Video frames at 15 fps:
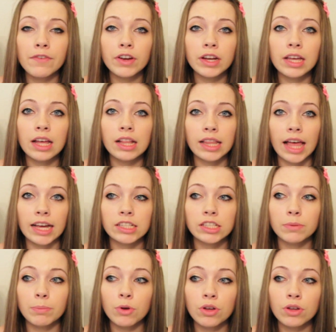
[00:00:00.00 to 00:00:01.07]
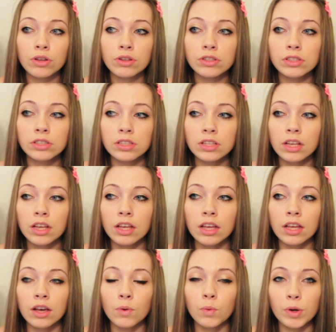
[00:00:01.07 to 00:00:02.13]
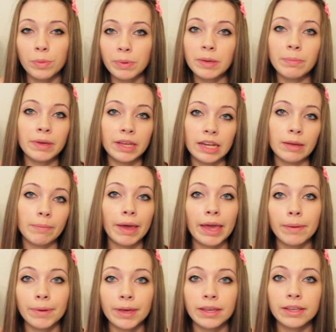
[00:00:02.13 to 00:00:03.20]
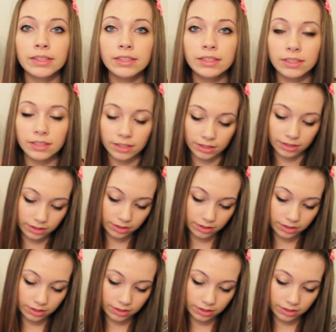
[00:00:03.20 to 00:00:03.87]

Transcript: Favorite collectibles would be Beanie Babies.